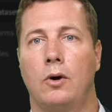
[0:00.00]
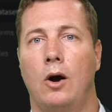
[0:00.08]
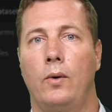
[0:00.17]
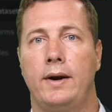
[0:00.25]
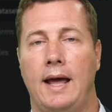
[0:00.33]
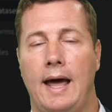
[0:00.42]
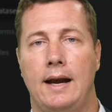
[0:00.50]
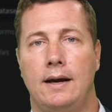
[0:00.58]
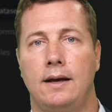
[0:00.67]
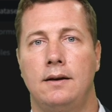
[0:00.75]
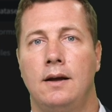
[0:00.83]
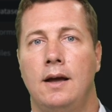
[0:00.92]
a row and edit
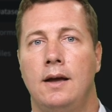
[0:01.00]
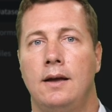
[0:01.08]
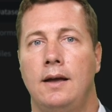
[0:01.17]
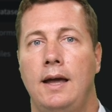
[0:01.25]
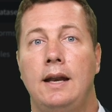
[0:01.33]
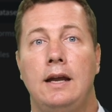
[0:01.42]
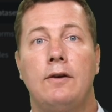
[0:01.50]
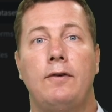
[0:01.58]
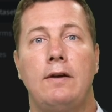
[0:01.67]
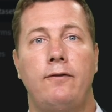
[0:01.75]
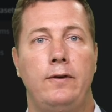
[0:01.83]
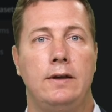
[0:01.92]
it. And if
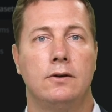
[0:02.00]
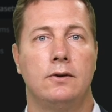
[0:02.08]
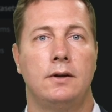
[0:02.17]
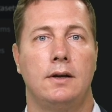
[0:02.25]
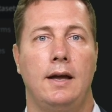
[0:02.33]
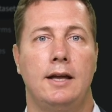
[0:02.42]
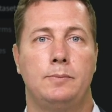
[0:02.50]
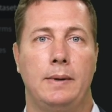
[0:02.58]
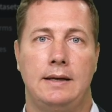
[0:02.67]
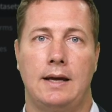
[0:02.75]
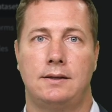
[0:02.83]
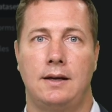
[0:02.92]
a field has
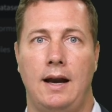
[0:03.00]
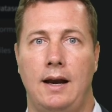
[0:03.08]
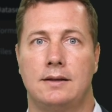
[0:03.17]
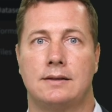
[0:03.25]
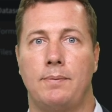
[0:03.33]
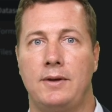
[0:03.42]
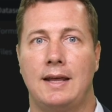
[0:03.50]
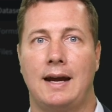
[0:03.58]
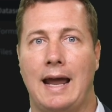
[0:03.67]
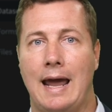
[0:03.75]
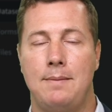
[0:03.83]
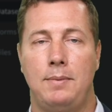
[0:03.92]
been designated as something that
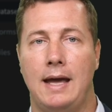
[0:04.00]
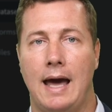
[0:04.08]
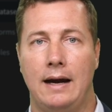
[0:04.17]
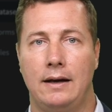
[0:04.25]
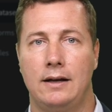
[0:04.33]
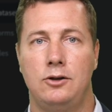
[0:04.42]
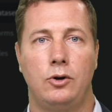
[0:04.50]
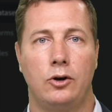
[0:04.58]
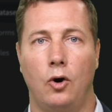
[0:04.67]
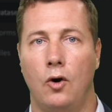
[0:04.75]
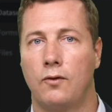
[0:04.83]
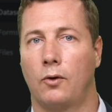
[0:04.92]
can be edited, you
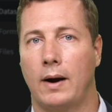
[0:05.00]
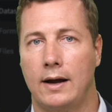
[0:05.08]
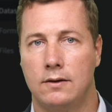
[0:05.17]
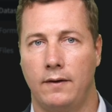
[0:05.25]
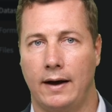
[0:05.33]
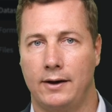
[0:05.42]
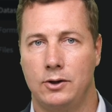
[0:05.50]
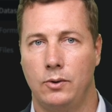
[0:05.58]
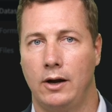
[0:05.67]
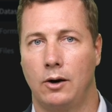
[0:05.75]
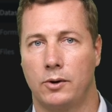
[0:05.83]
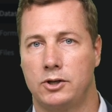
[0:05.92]
can override the value.
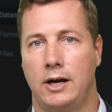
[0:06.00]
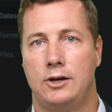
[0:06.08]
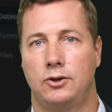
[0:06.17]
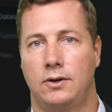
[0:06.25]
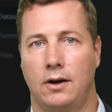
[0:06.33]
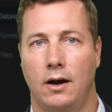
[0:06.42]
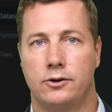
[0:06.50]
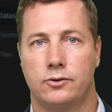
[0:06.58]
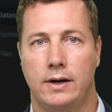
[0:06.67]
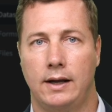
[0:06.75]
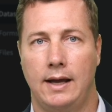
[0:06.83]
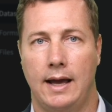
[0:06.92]
Here we're changing the
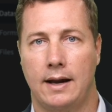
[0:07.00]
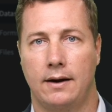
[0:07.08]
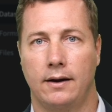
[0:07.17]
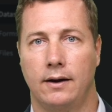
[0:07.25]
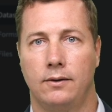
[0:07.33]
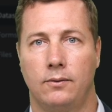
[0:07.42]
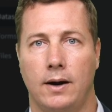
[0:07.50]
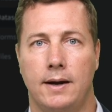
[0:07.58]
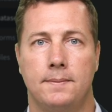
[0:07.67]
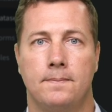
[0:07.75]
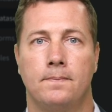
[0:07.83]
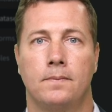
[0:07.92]
country to Canada,
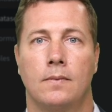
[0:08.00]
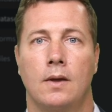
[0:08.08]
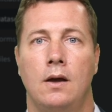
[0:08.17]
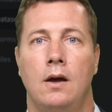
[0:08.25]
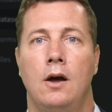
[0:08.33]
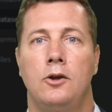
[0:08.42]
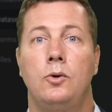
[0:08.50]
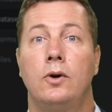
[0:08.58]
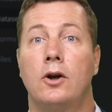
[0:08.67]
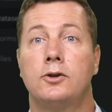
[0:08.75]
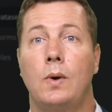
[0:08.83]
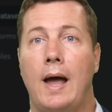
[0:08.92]
right? You
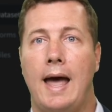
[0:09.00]
can also